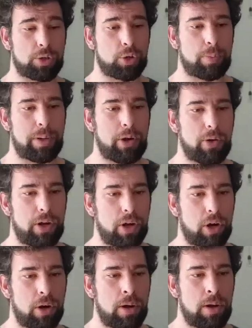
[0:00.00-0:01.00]

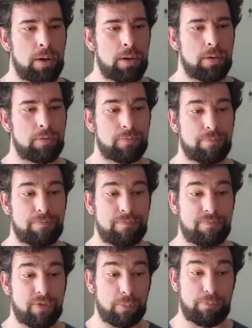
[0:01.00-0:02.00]
superior
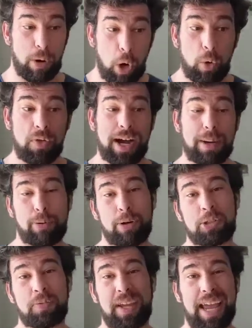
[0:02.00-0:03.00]
for both
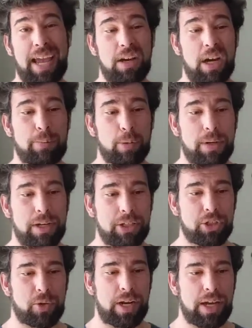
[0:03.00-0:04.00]
hypertrophy and upper body
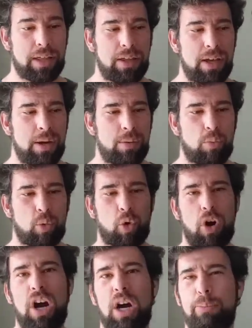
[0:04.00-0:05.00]
strength?
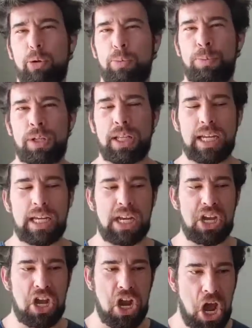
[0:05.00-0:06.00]
Probably
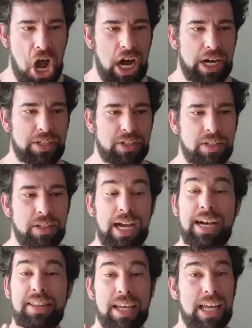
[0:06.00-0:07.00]
not.
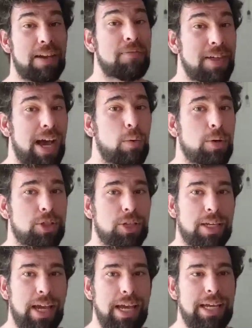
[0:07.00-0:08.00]
I think if that was the
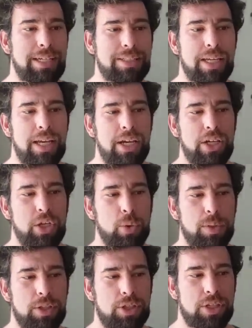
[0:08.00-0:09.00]
case, you
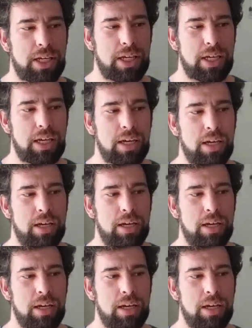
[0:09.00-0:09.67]
would see